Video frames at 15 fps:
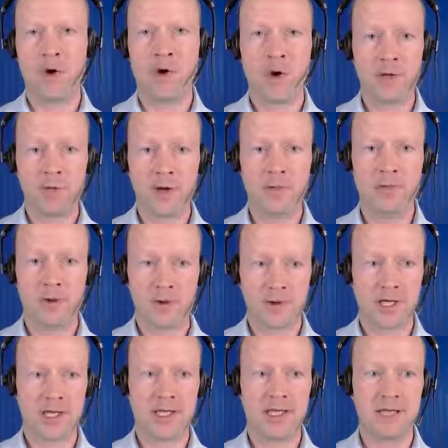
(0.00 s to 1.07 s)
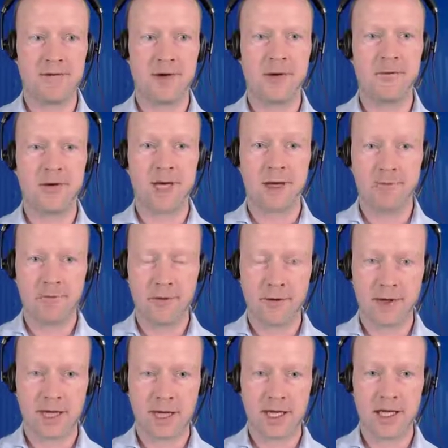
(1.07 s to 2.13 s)
overly protective of
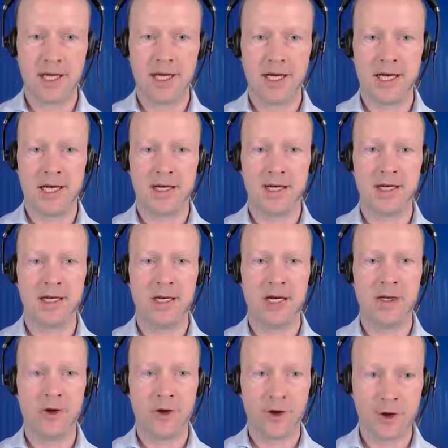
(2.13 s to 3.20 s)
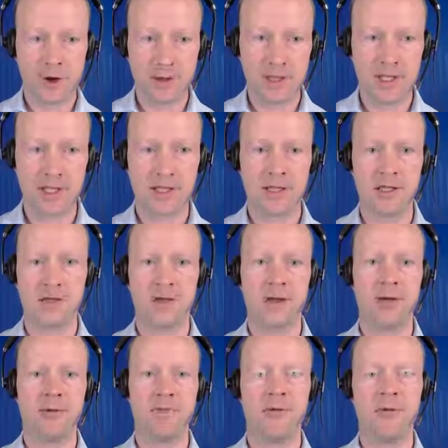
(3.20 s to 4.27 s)
everything and hurting
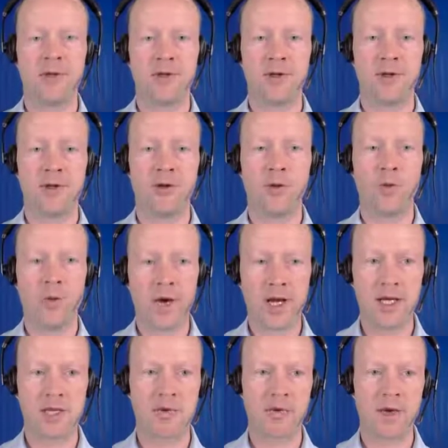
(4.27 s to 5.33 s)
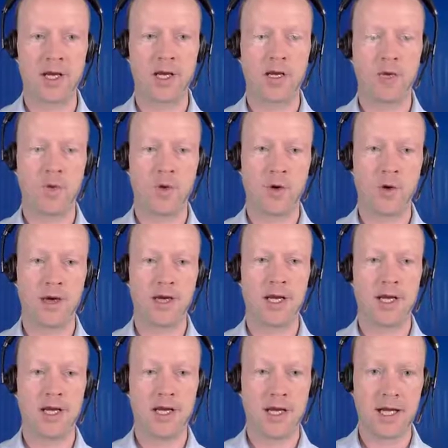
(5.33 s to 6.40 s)
the ways we can work
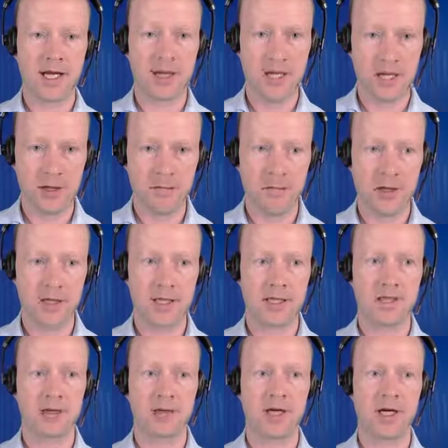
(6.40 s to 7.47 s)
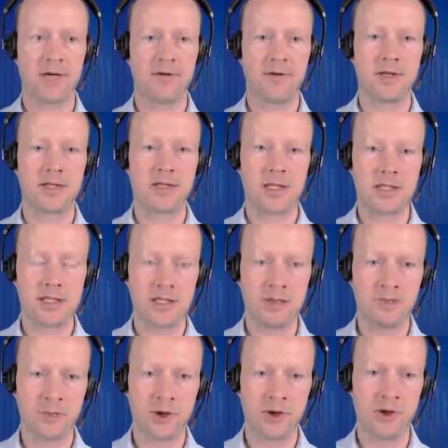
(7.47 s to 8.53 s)
and innovate. So kind of it's
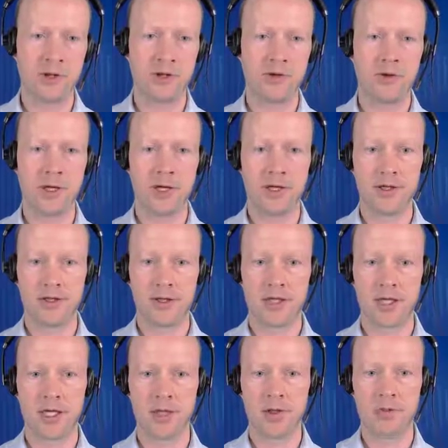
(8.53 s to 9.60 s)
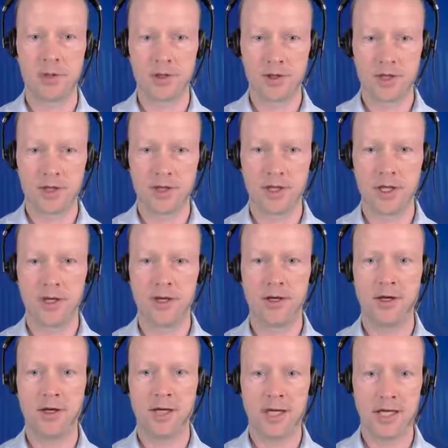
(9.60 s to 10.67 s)
important to understand what's the
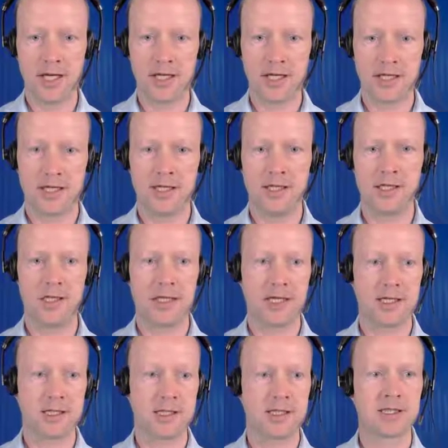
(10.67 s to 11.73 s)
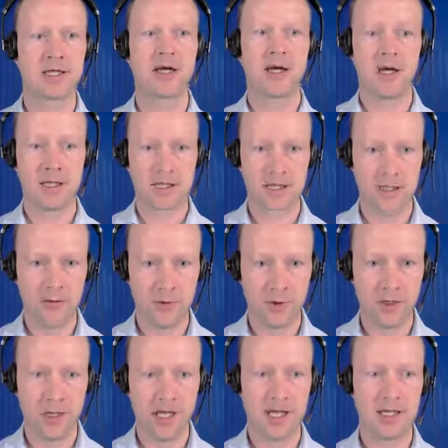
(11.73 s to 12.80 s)
data that's customer
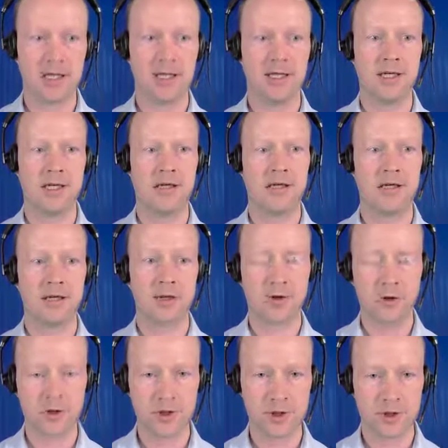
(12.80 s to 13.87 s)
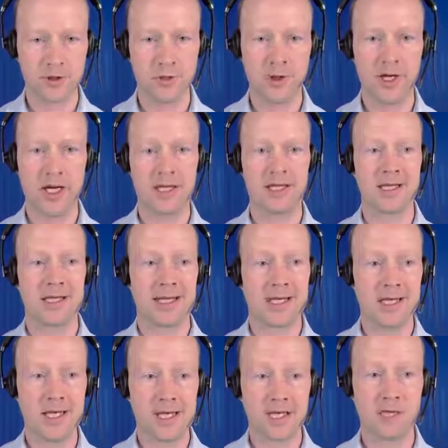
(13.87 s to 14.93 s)
data, consumer data that
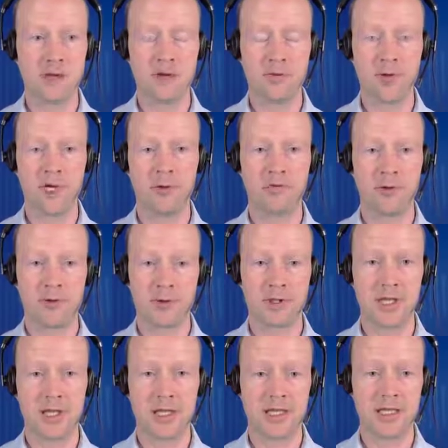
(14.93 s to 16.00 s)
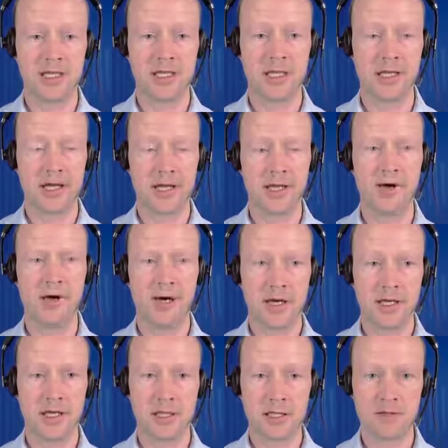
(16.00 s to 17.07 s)
needs to be protected at the
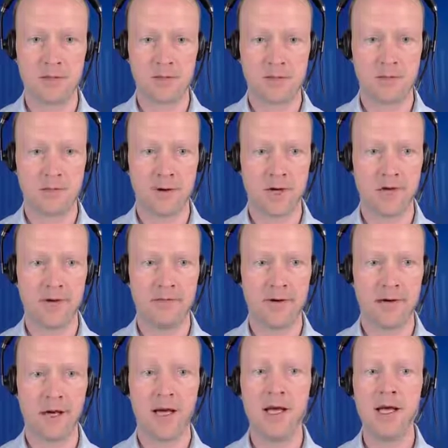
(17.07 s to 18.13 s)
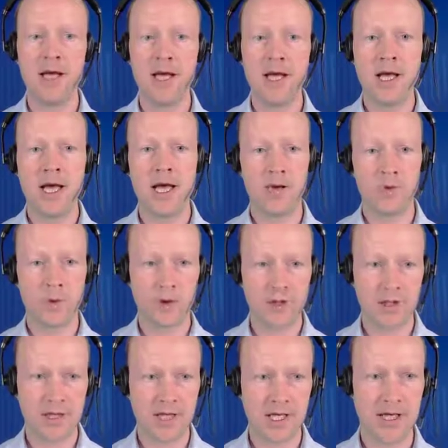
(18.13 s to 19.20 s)
highest possible level, and
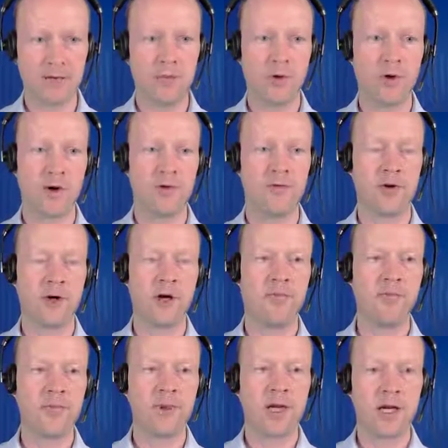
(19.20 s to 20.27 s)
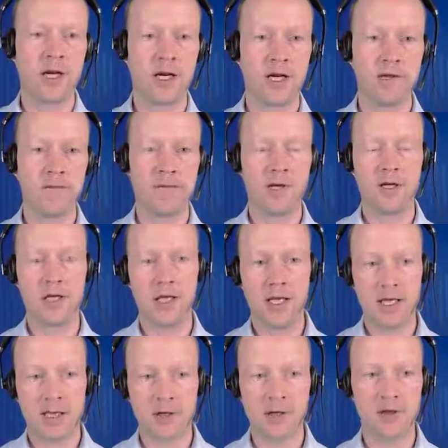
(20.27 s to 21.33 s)
what's then more of a kind of a
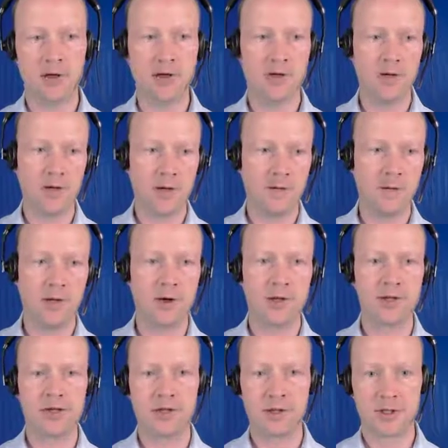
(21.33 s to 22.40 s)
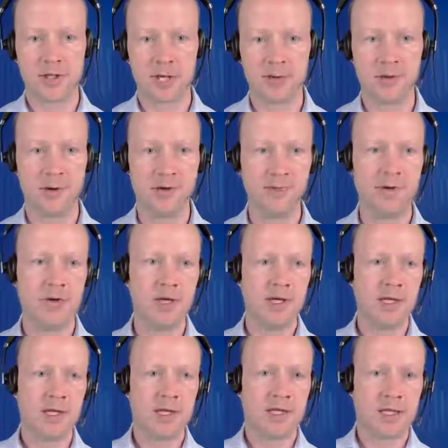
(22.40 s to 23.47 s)
internal collaboration type of
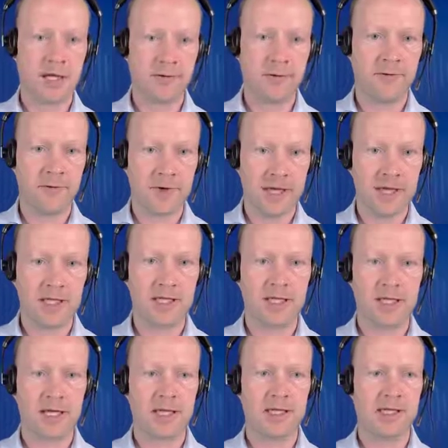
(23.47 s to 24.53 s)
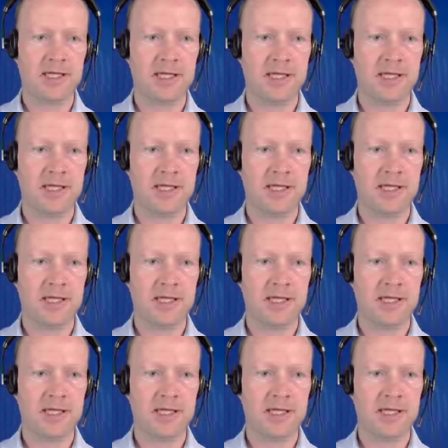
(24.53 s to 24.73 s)
data that